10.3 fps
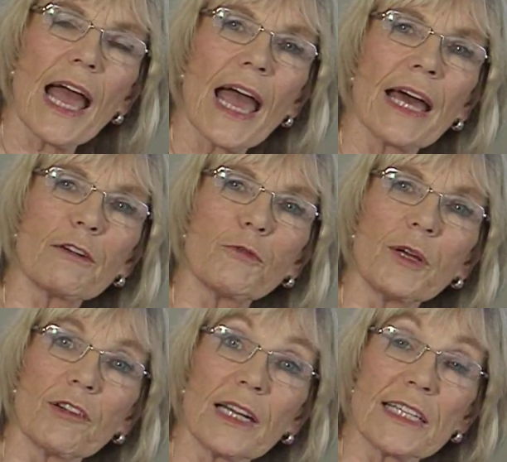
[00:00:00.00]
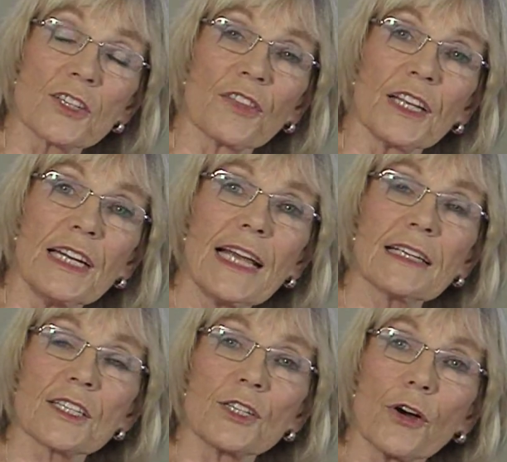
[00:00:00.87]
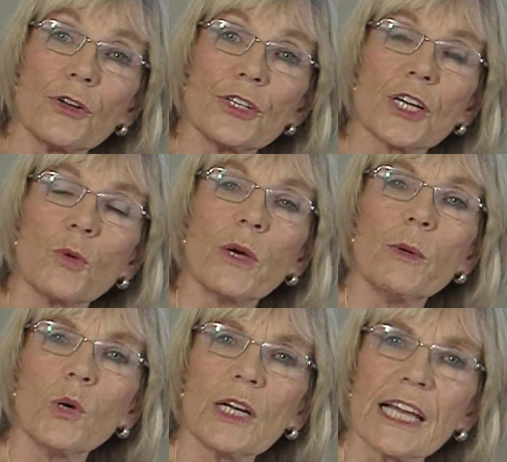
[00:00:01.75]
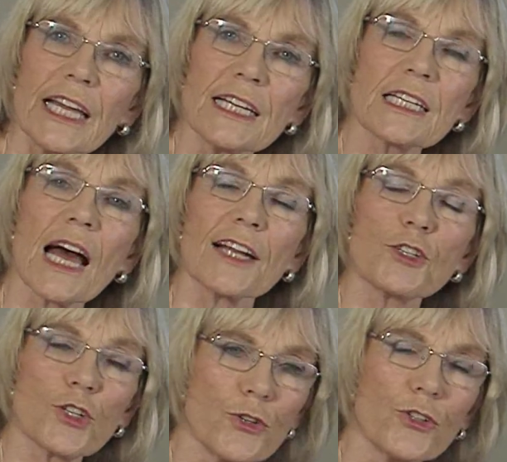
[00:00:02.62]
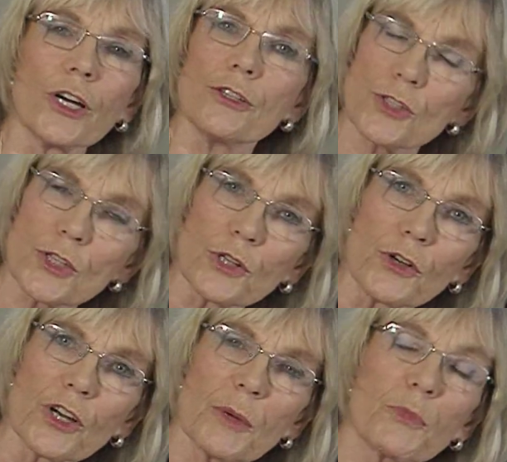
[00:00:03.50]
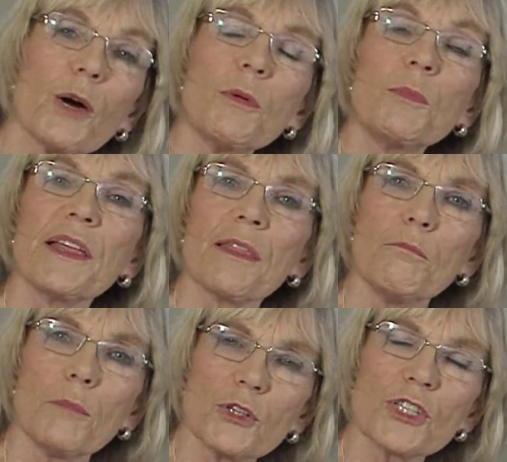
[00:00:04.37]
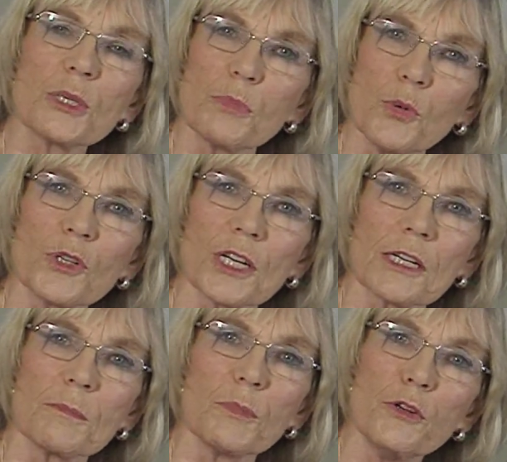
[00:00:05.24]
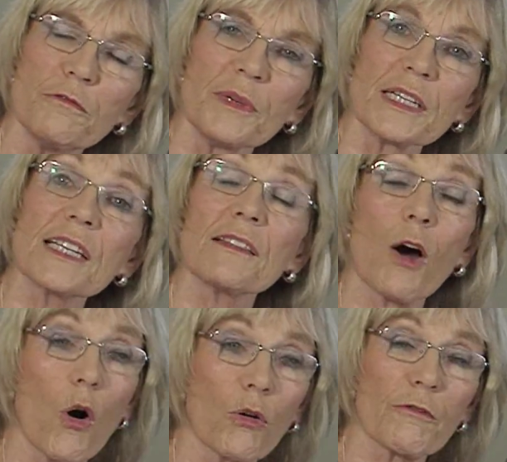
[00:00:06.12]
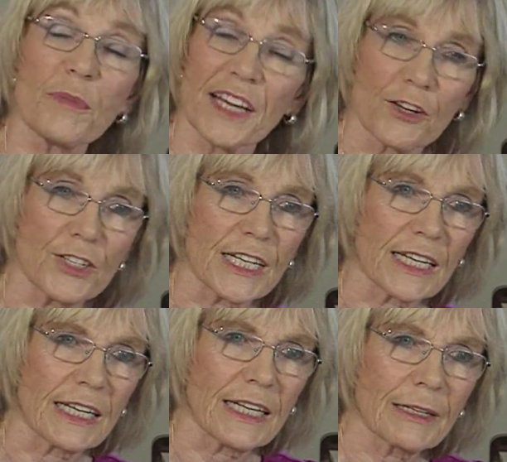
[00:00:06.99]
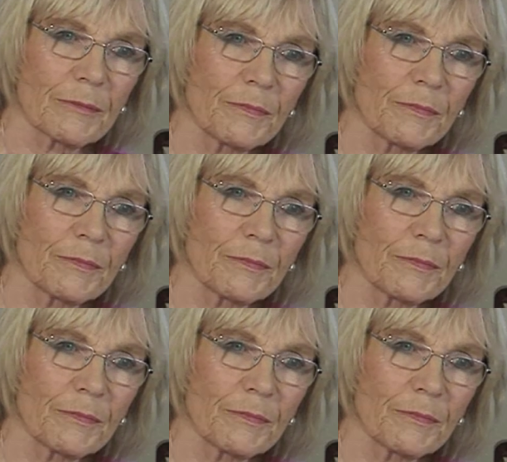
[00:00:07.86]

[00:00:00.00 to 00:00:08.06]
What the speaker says: And if we release on the next note, we will get a two-note slur, probably the most important movement in the whole of piano technique.